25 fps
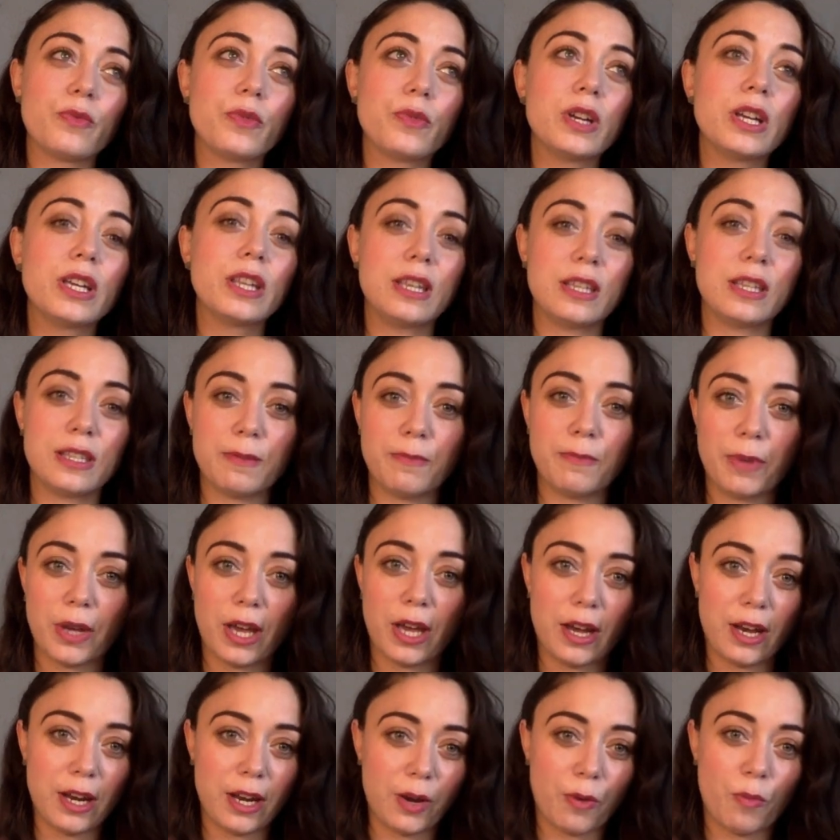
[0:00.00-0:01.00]
really
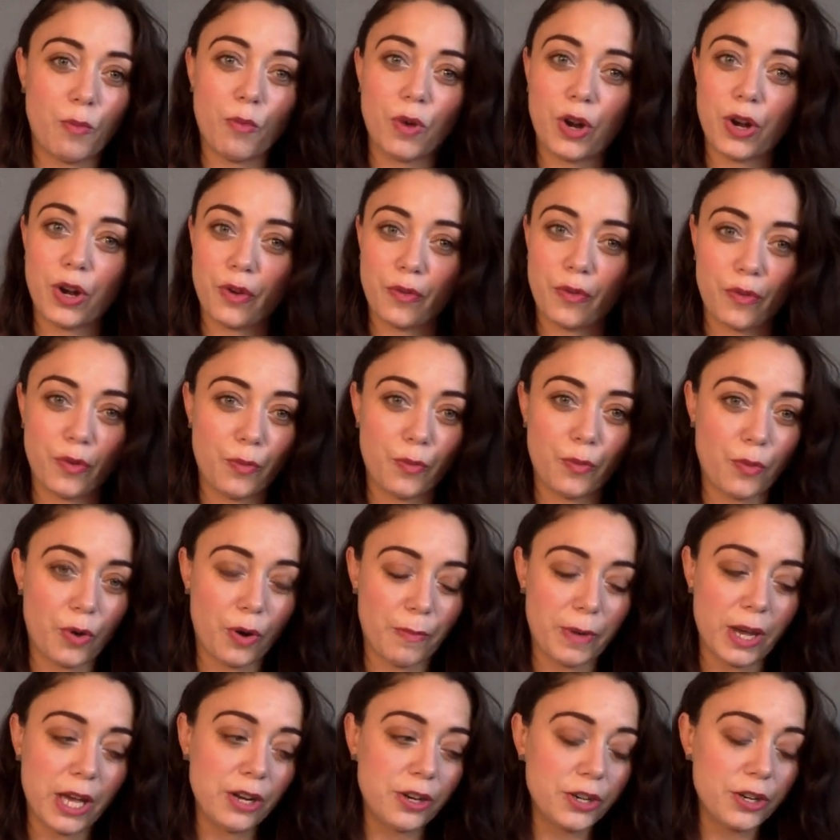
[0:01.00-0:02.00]
symbiotic, wonderful,
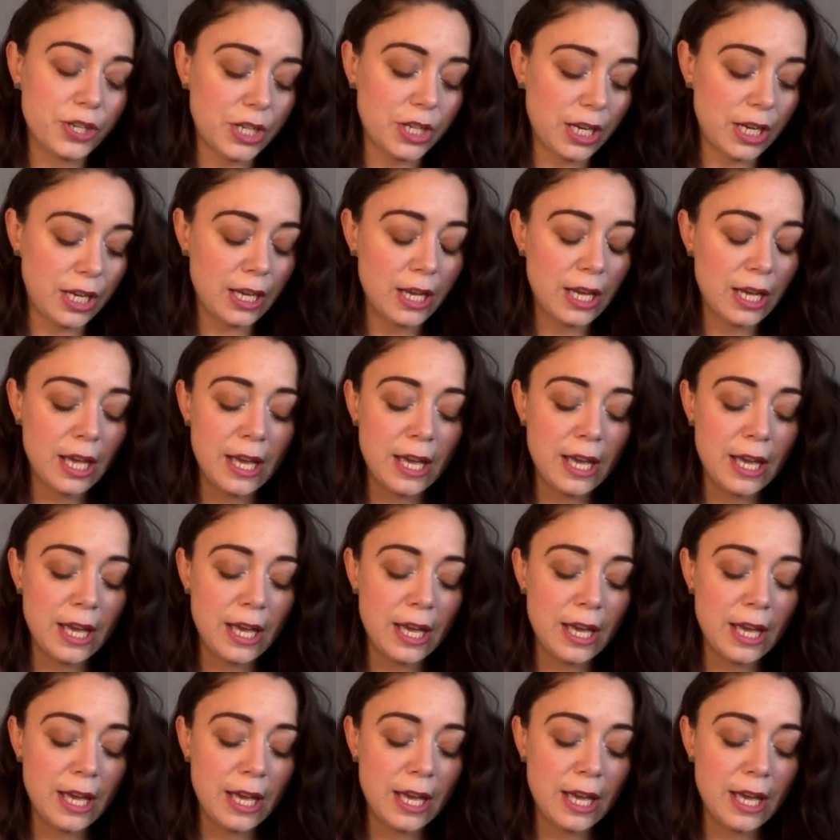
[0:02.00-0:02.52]
warm energy.